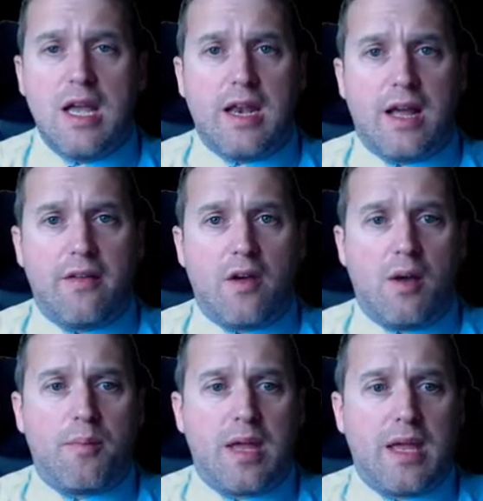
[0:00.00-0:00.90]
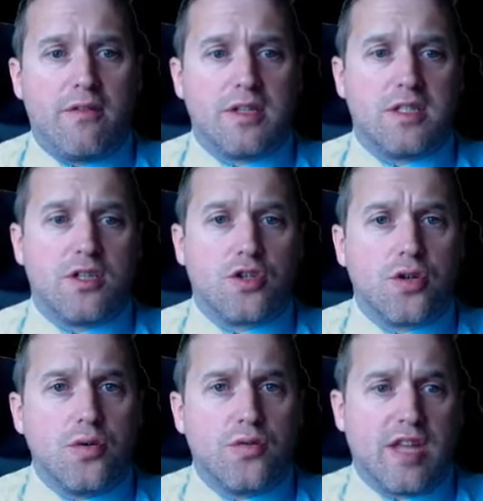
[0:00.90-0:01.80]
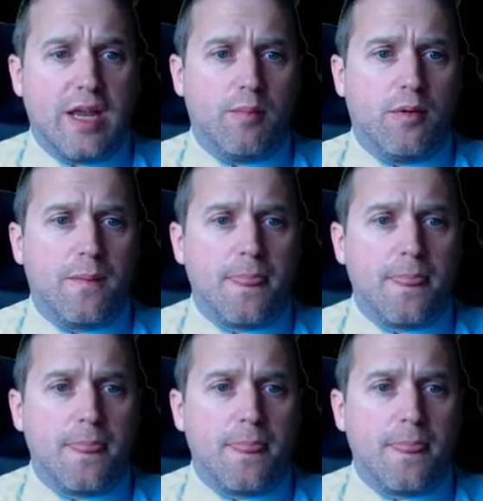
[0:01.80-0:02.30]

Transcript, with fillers: Now up here is the truth table,